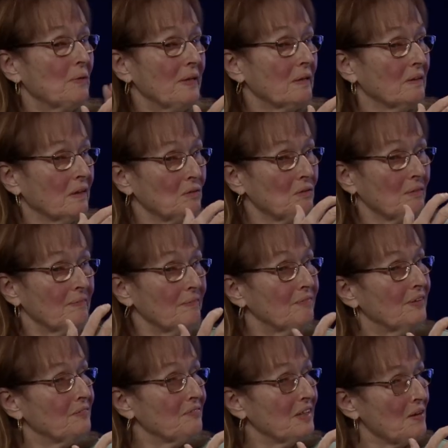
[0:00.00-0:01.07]
one hundred
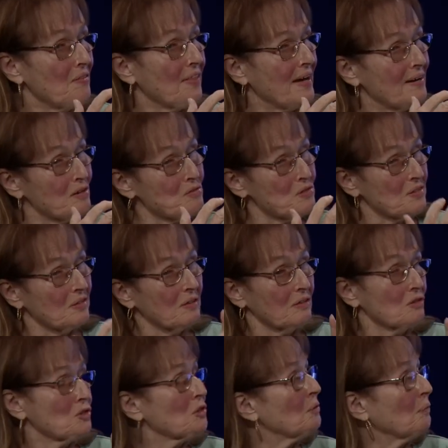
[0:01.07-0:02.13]
fifty thousand and
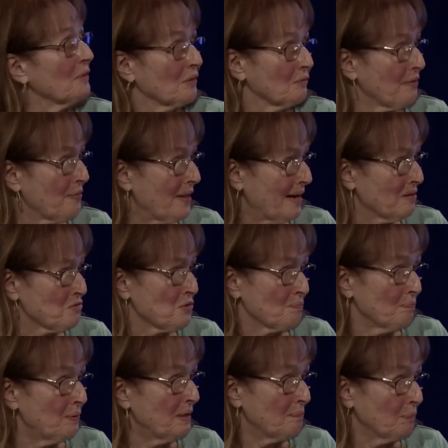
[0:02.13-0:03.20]
two hundred thousand
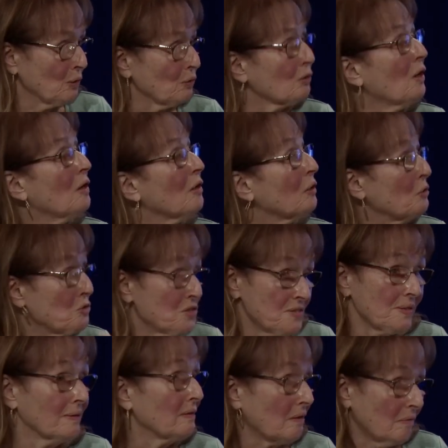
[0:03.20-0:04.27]
people who
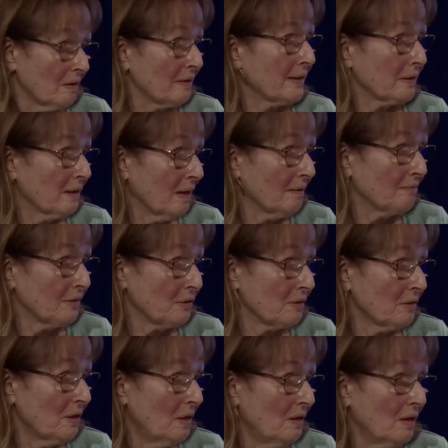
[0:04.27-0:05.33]
still aren't covered, right.
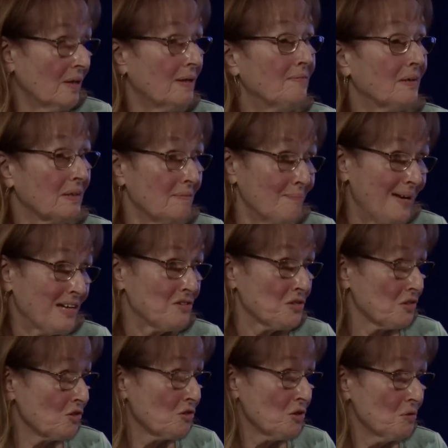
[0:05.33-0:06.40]
even in
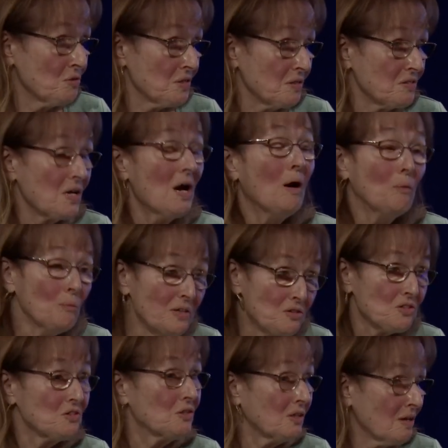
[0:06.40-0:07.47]
Massachusetts, which
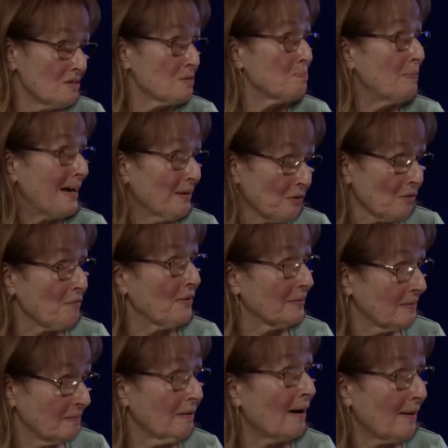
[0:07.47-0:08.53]
does better than a
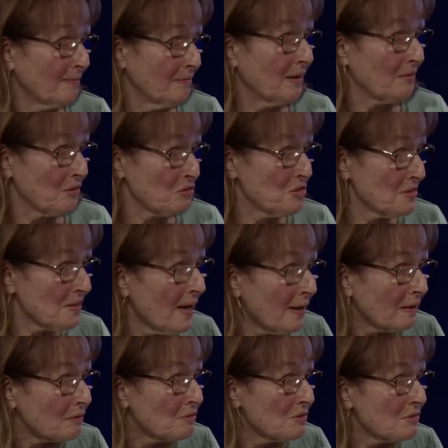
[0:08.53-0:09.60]
lot of other
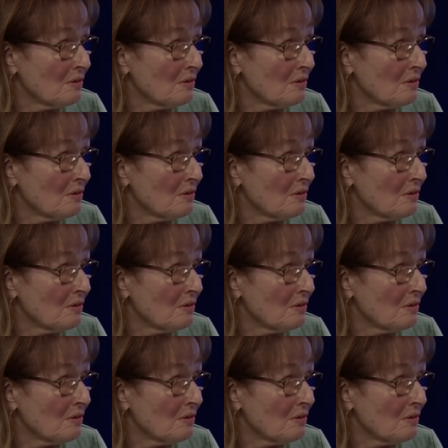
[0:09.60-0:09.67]
states.